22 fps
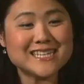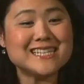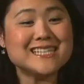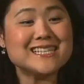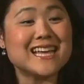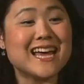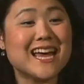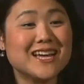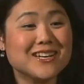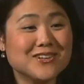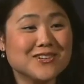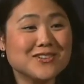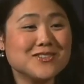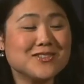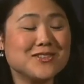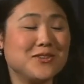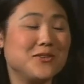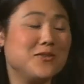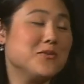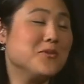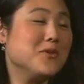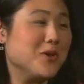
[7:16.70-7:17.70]
sad to
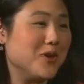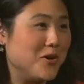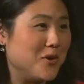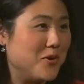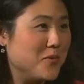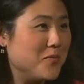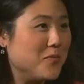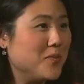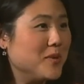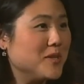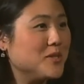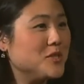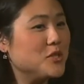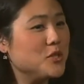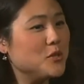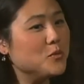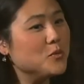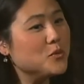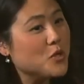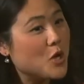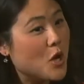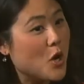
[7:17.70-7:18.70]
see you go, but do
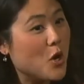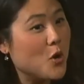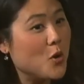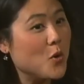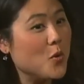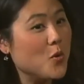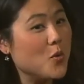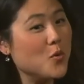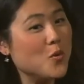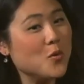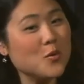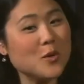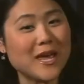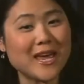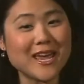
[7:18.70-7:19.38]
you know